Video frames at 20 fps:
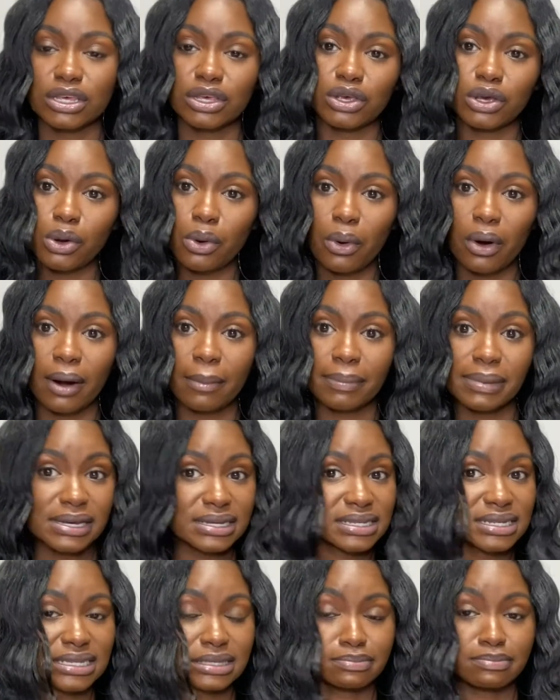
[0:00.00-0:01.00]
your
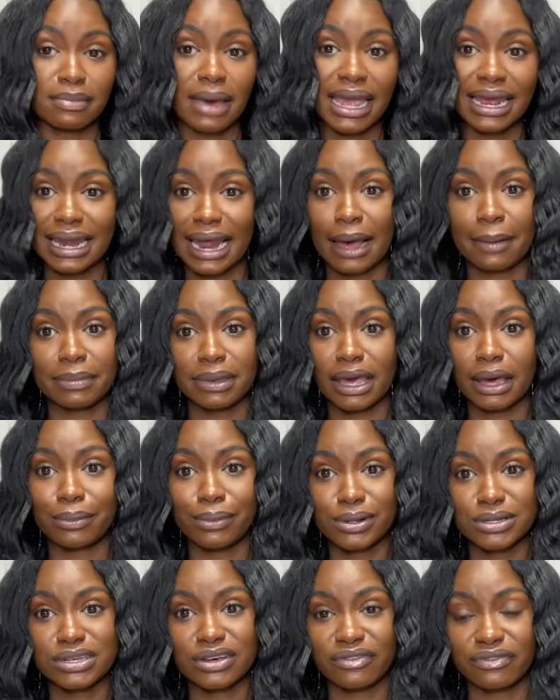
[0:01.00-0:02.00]
business may not be
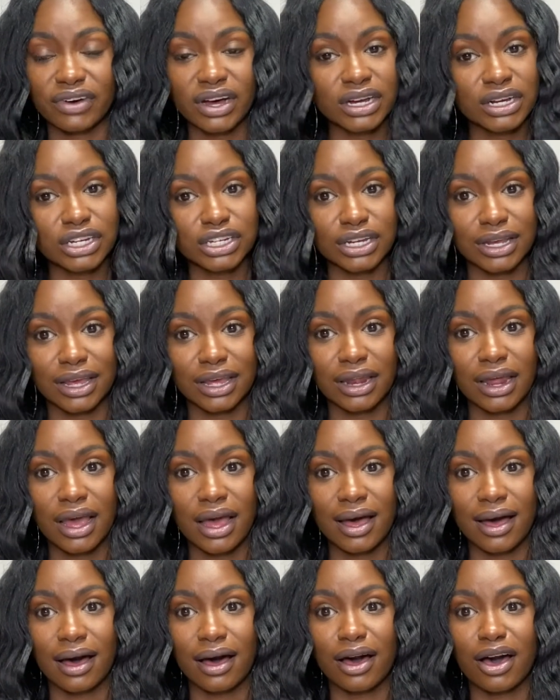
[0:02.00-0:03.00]
able to function
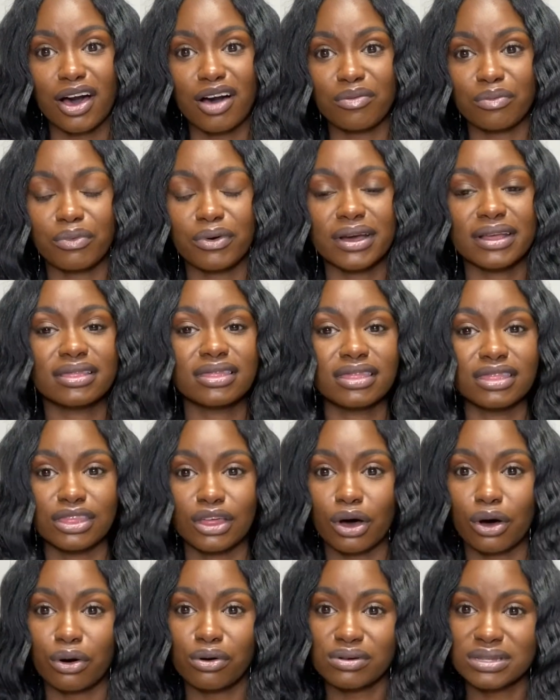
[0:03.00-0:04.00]
um, with
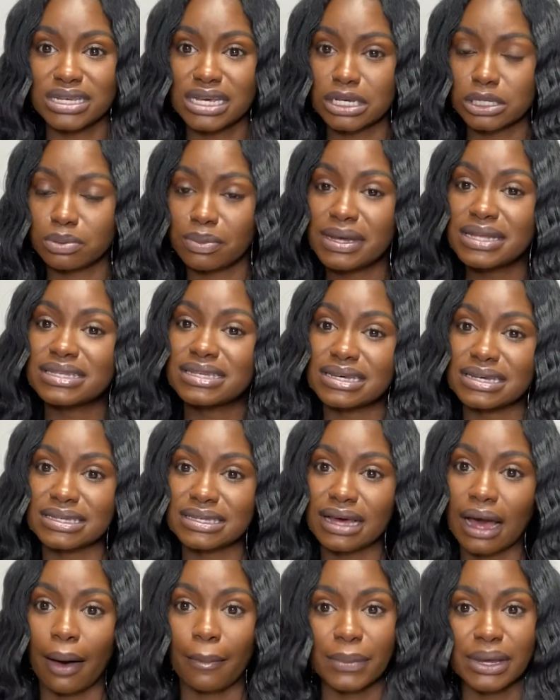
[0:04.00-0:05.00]
those expenses
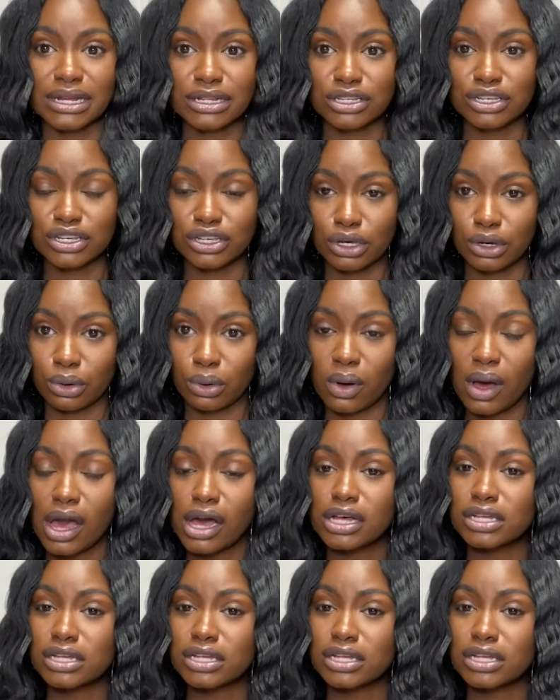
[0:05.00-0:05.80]
coming to you.